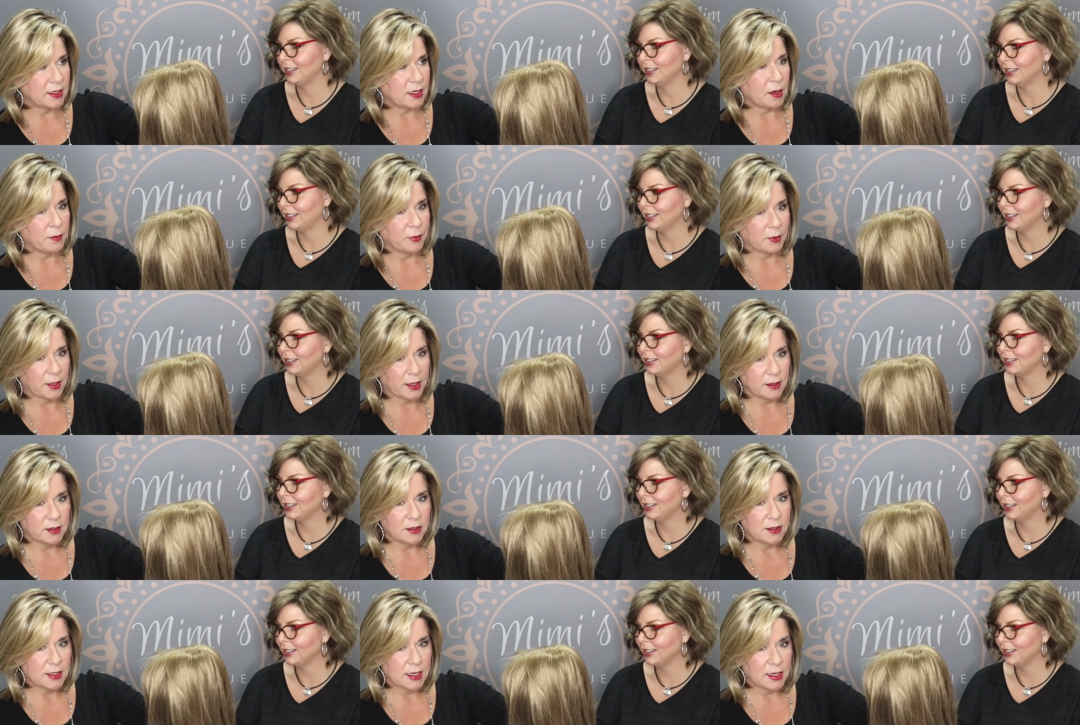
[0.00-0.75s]
Speaker 1: a
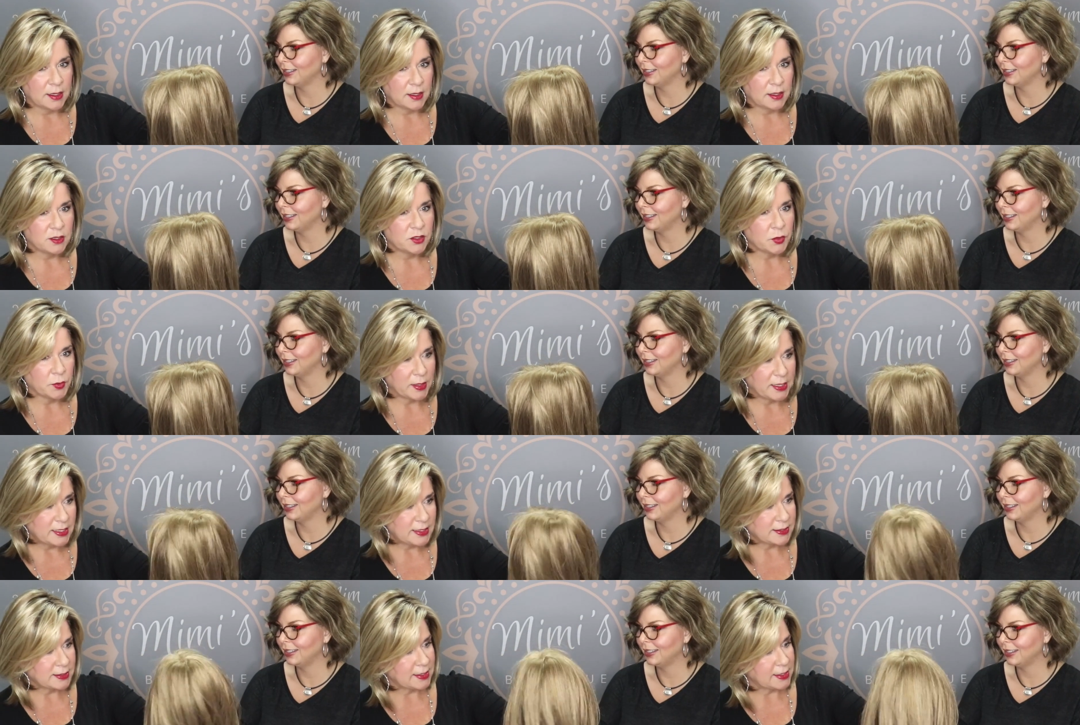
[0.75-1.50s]
blend of ten and
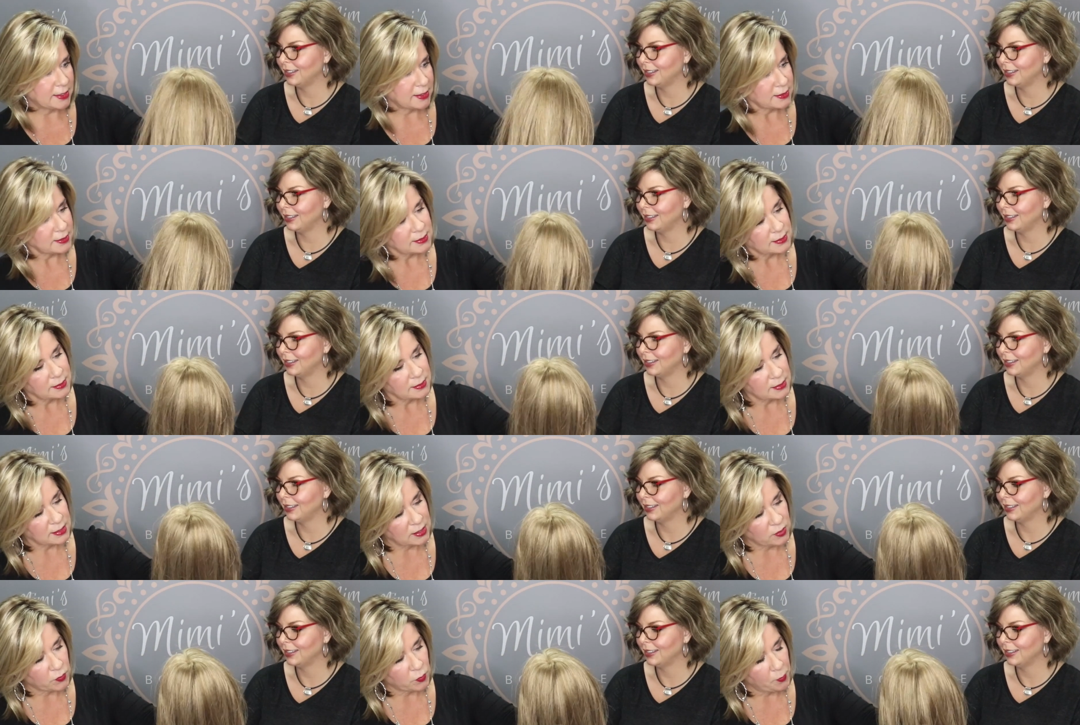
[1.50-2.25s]
twenty-six
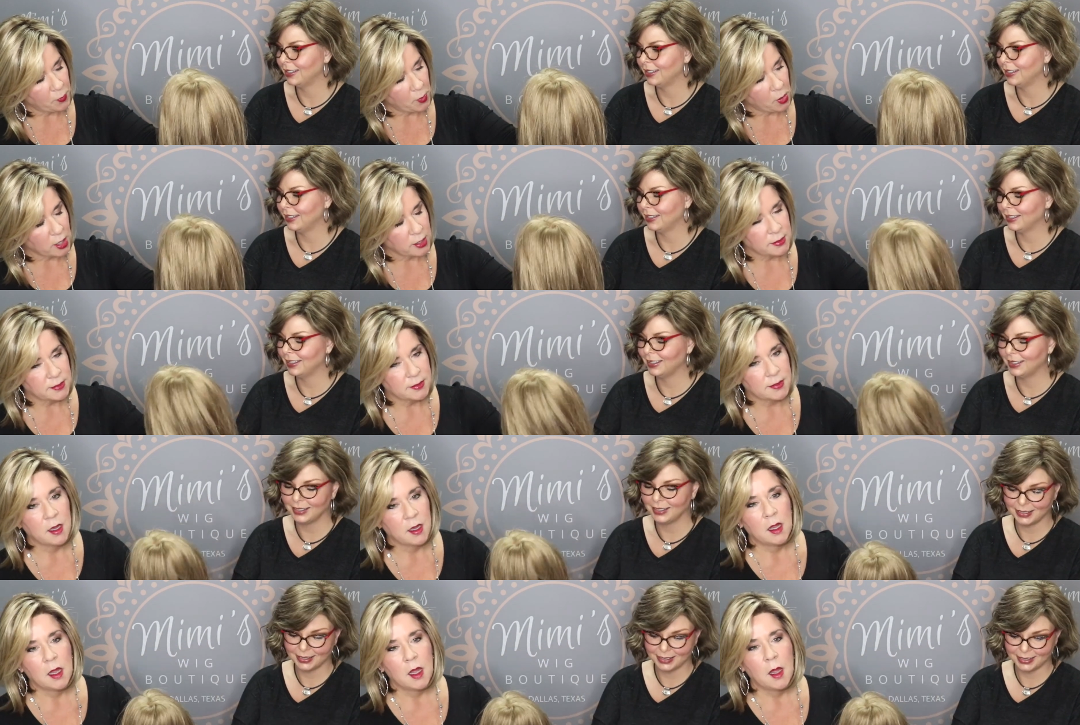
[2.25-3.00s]
equal parts.
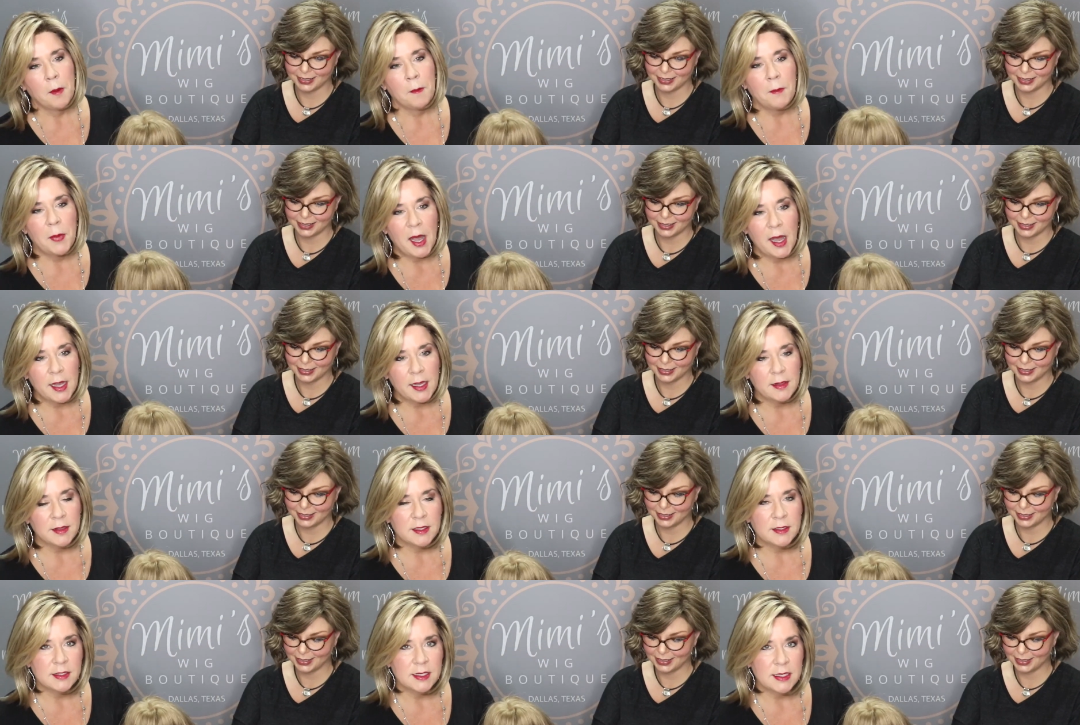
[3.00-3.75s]
But
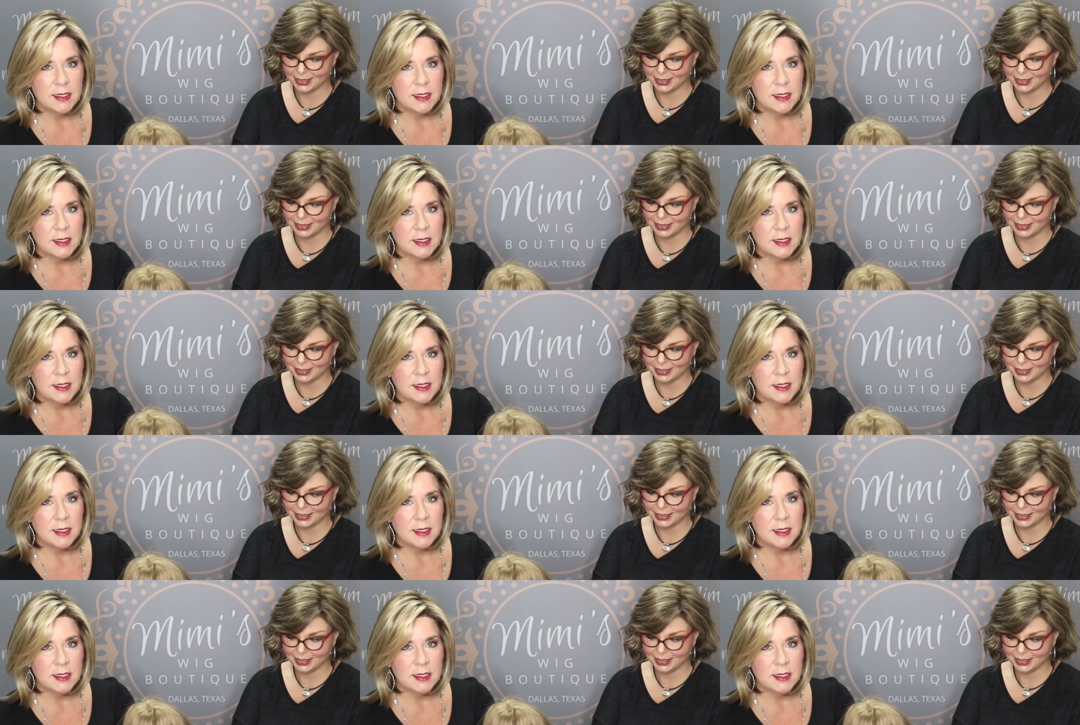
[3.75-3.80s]
the T